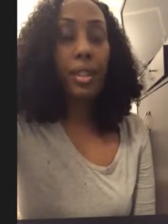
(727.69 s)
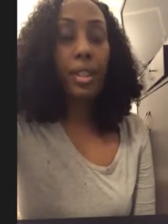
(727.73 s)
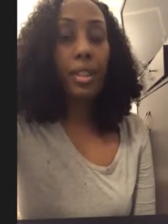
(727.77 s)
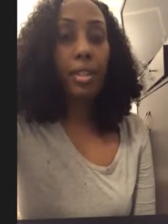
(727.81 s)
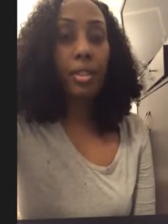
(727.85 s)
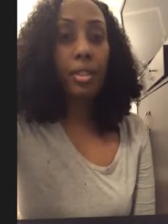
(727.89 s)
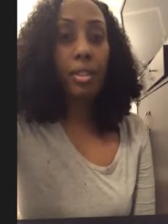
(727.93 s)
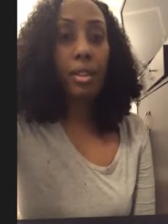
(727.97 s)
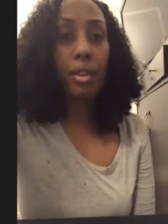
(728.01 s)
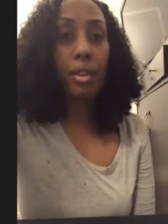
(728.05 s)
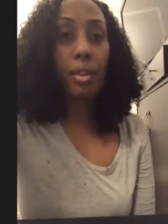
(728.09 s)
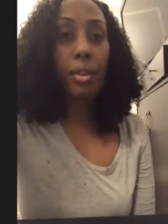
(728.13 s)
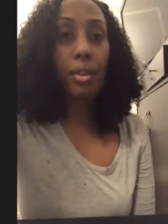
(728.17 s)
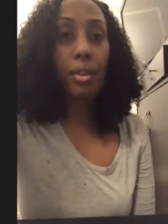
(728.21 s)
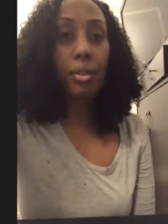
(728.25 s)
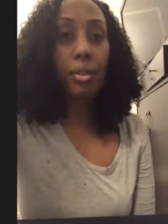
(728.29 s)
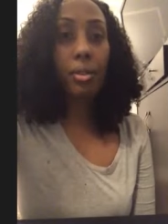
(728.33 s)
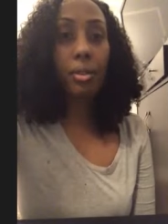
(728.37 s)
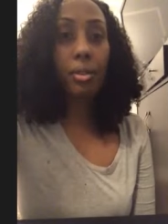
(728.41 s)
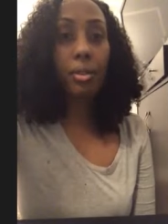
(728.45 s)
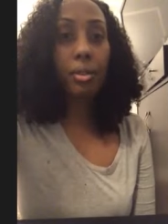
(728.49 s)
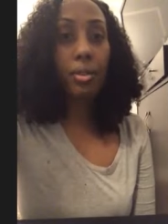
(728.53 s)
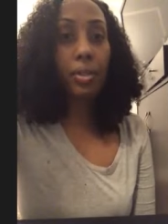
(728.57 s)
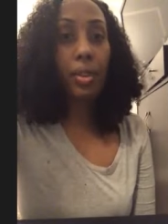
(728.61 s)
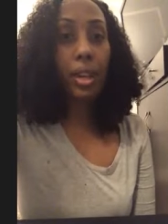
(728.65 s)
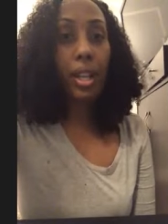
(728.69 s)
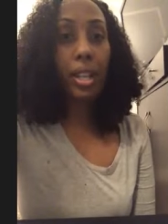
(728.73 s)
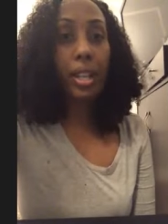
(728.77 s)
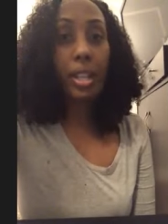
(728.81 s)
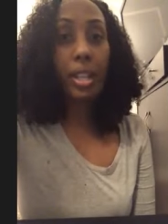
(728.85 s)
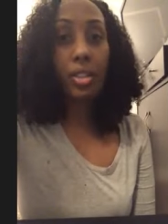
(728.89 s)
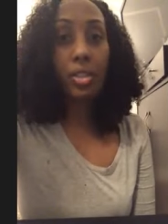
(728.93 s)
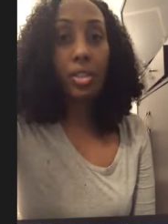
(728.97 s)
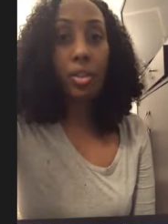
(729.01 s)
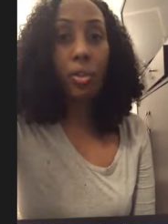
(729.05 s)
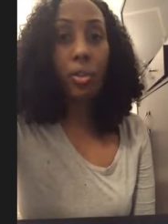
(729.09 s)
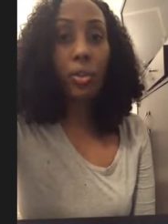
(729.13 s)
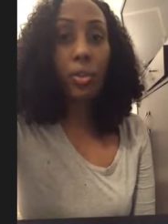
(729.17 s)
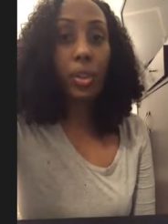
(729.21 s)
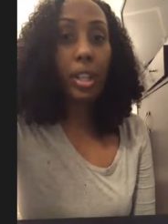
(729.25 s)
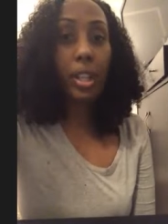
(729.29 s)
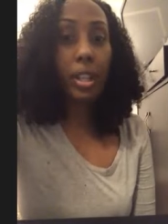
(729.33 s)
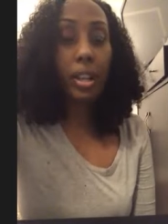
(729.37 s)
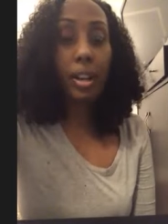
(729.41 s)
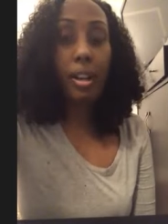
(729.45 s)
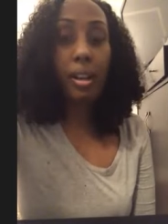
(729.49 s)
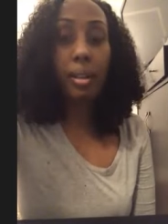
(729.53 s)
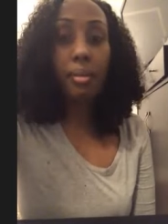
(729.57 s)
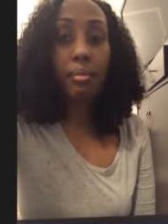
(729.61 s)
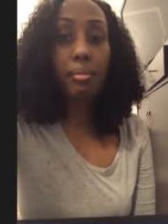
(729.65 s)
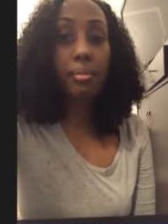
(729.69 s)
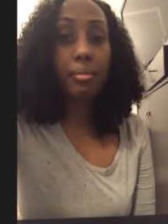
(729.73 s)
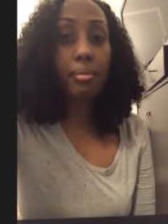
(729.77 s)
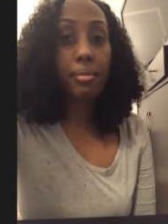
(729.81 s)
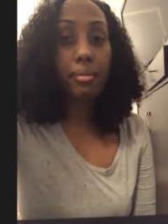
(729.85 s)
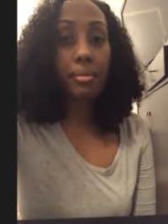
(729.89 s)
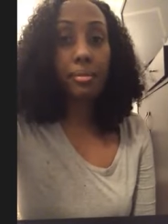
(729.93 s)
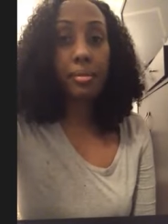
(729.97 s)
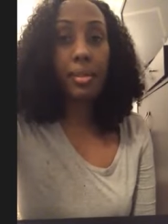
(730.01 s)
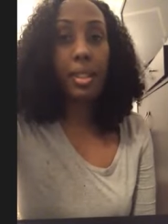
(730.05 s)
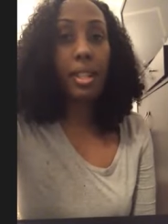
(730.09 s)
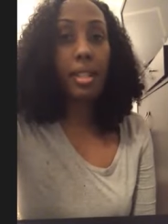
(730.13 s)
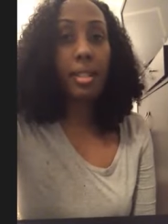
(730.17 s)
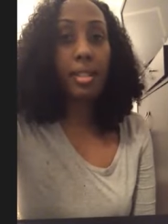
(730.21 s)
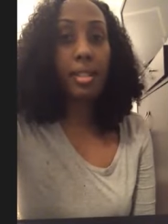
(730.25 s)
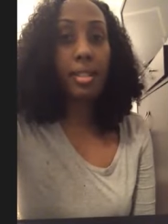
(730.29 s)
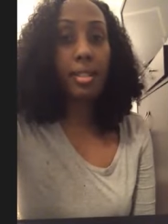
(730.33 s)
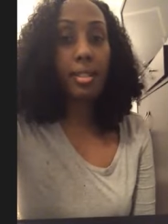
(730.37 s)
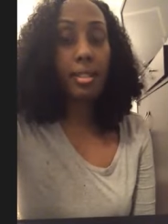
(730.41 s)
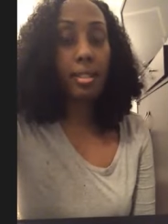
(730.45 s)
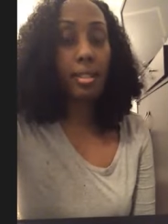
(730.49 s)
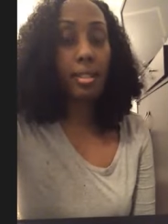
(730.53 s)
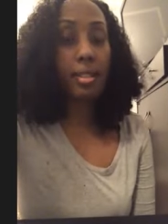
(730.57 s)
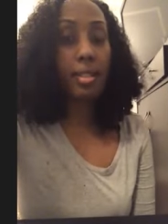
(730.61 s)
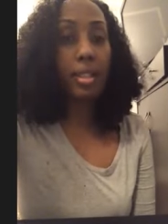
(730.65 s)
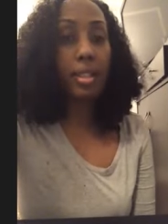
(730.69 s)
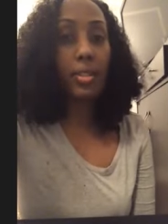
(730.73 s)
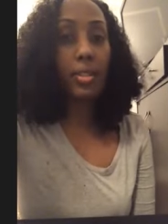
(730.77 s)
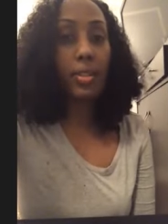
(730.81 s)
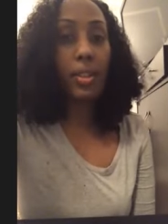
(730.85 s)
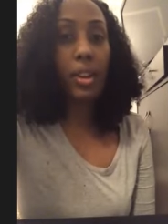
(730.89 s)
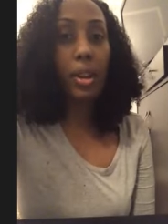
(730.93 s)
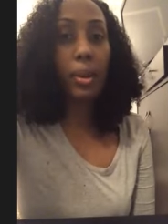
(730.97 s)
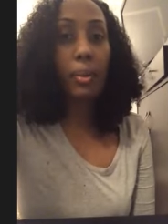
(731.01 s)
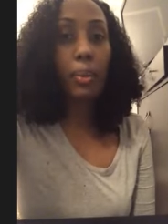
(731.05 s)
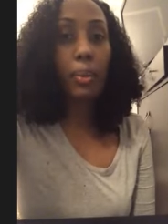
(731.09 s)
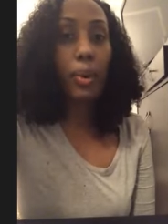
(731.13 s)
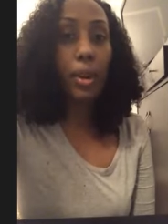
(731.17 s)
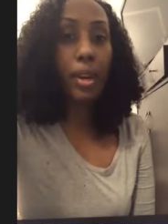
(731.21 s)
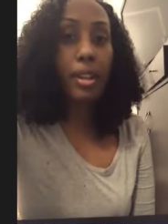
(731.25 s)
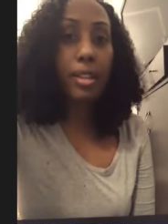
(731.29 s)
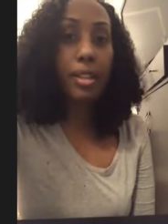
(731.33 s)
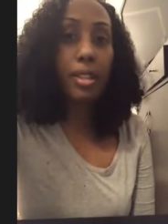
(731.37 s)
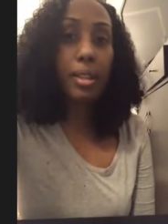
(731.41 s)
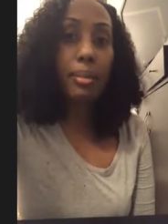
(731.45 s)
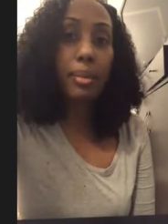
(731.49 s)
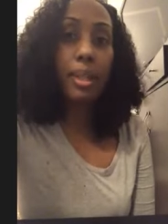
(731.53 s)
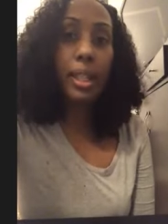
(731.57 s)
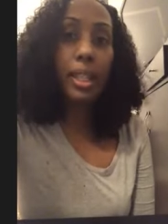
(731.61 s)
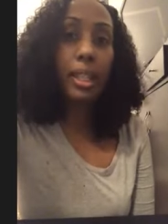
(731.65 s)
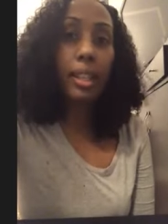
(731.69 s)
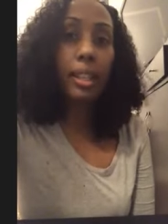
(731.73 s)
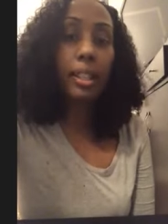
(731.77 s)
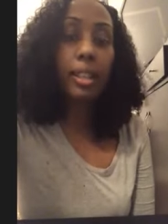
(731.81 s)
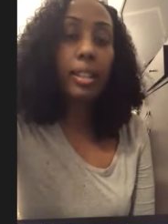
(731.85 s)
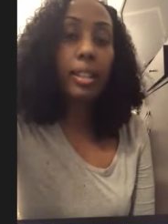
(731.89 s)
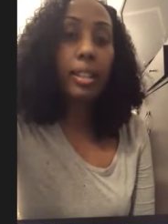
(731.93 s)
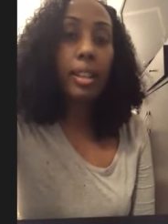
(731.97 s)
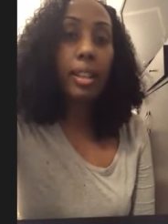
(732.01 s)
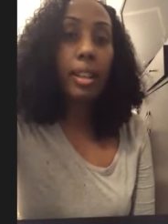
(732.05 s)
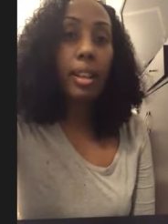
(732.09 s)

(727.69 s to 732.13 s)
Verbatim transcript: So financial freedom is very important to me.